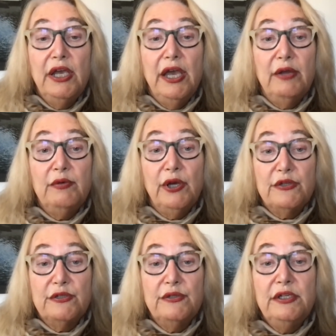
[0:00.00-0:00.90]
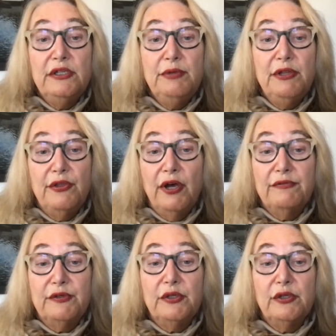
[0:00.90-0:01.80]
and we also need to be
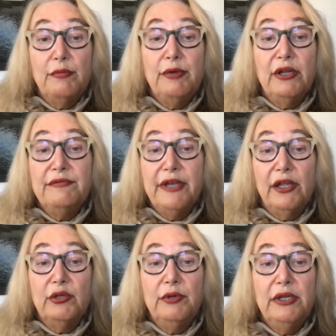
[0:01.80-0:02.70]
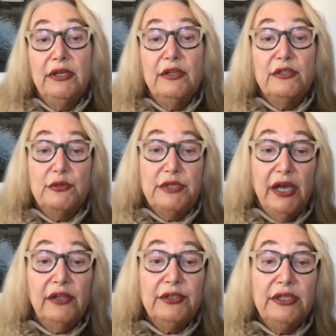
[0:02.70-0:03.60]
thoughtful about evaluating the
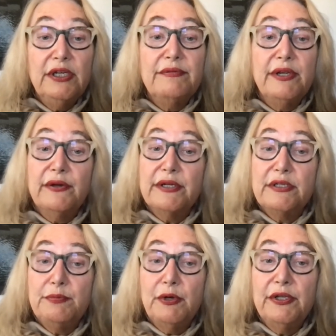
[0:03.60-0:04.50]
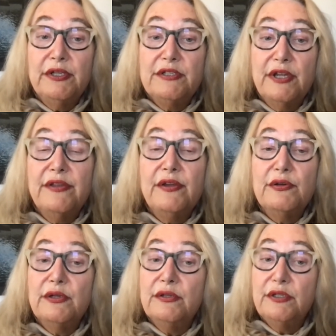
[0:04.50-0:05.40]
totality of their experience and their
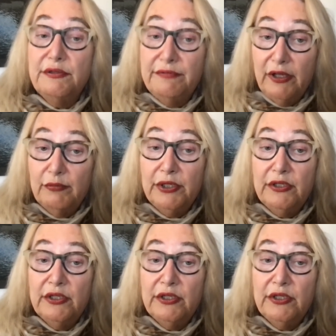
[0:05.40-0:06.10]
development.